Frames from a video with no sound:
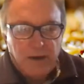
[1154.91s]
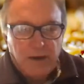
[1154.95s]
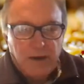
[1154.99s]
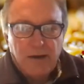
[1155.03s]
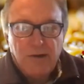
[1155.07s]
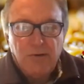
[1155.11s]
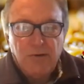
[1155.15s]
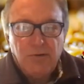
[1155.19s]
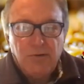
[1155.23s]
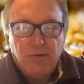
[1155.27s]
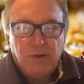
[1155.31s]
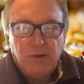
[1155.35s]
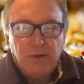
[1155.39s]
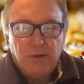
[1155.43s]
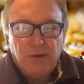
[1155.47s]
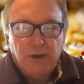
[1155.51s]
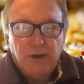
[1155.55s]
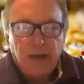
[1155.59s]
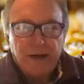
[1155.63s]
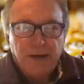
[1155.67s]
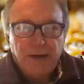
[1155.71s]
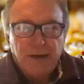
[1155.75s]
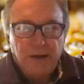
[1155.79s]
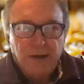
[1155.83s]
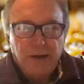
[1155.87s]
I call
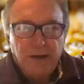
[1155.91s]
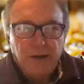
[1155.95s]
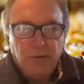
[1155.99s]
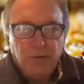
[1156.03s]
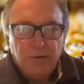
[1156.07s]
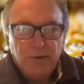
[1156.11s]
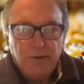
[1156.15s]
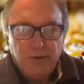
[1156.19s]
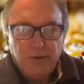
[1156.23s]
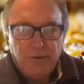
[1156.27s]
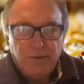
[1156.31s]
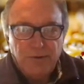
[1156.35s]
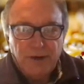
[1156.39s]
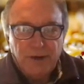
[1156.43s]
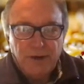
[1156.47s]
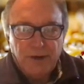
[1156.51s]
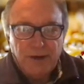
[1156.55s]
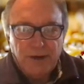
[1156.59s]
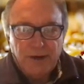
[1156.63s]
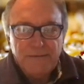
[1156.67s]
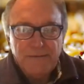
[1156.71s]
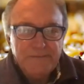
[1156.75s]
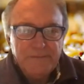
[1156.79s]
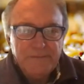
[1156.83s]
honey laundering,